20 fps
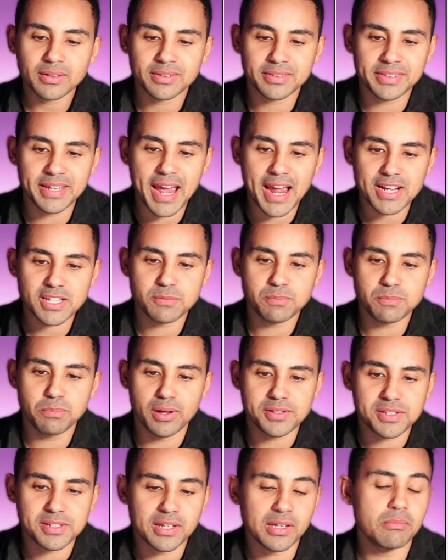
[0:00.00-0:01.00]
text
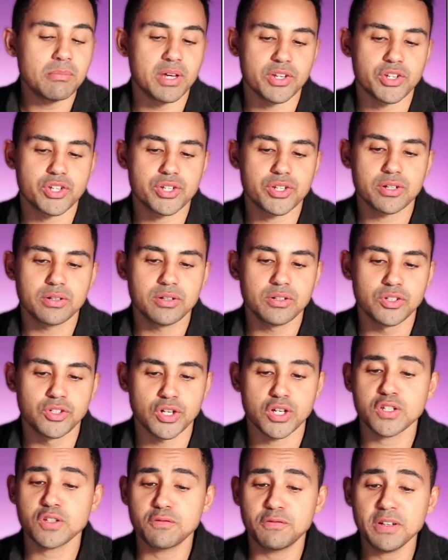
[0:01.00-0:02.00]
plus image,
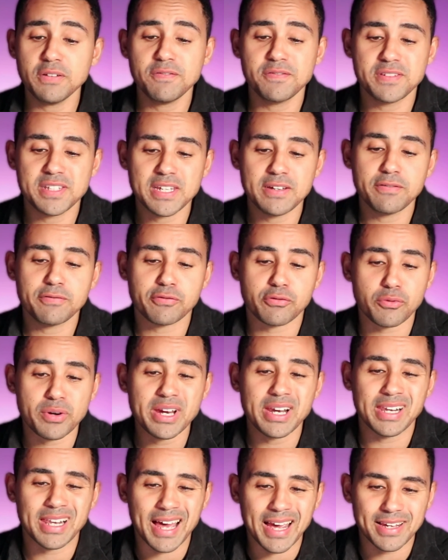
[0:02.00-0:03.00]
just 53
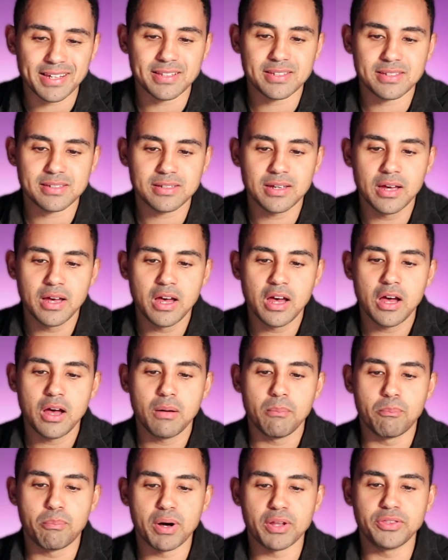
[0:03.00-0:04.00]
likes.
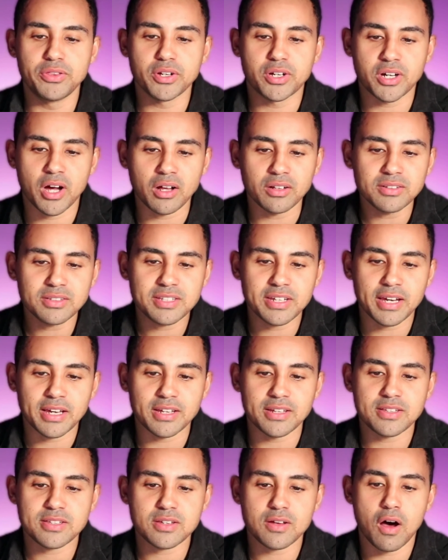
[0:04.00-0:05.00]
But the
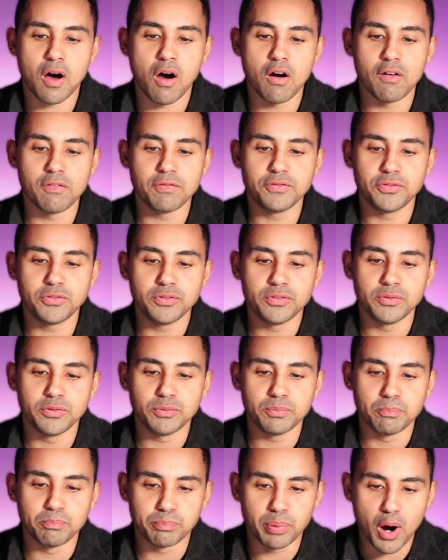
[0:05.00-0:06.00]
content of
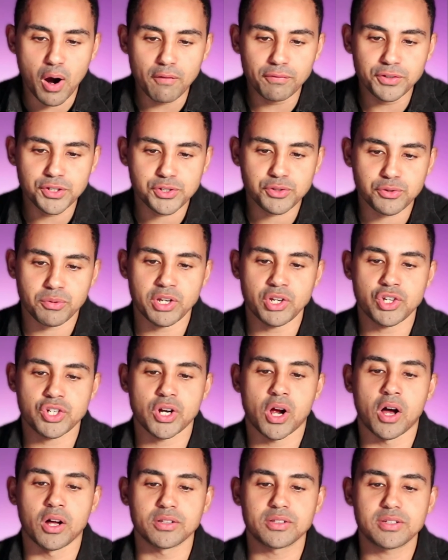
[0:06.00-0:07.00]
both the
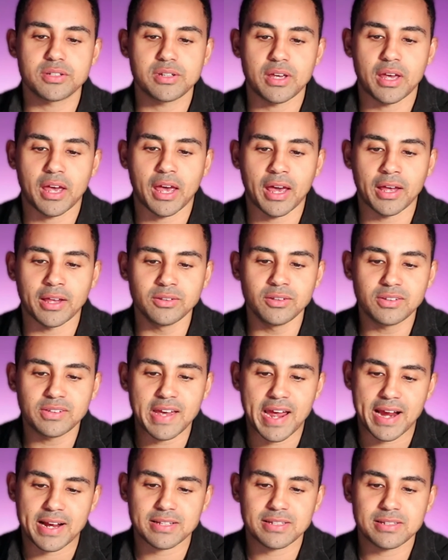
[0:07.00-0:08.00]
screenshot and the
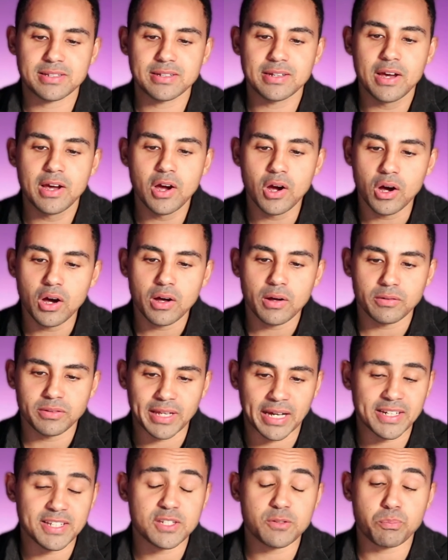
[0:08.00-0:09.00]
text,
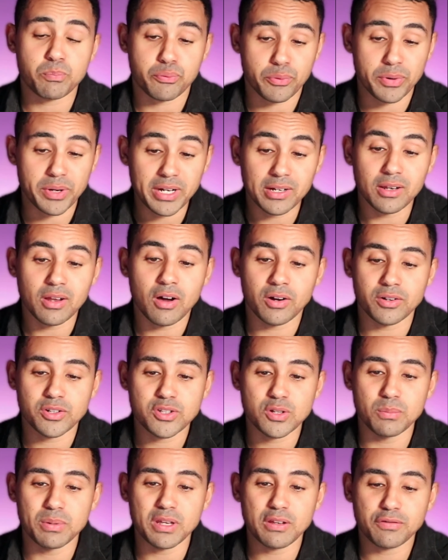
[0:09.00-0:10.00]
that is pretty long,
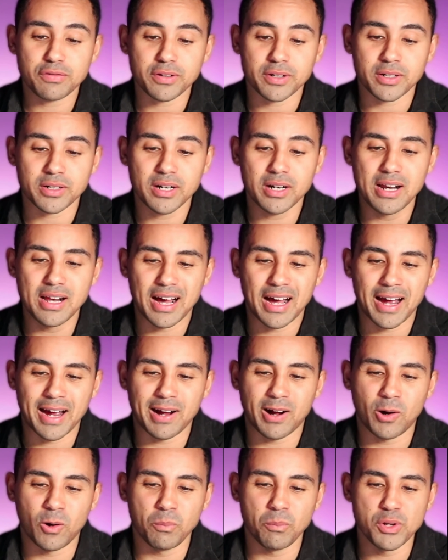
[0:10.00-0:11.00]
to be fair. I
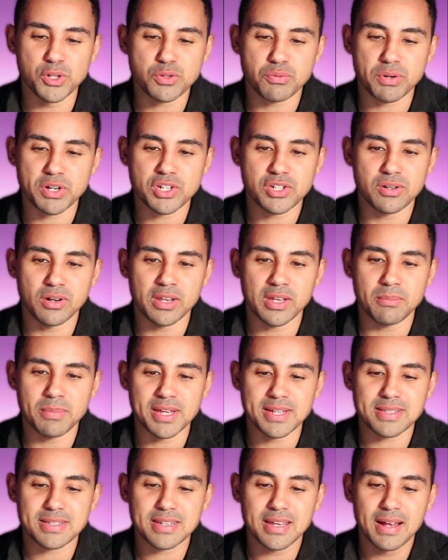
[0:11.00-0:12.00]
almost reached the
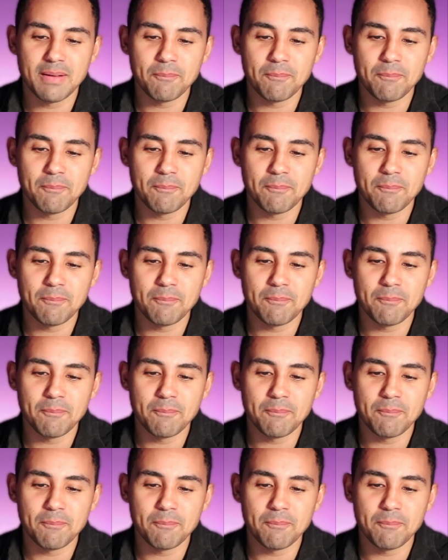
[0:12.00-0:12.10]
limit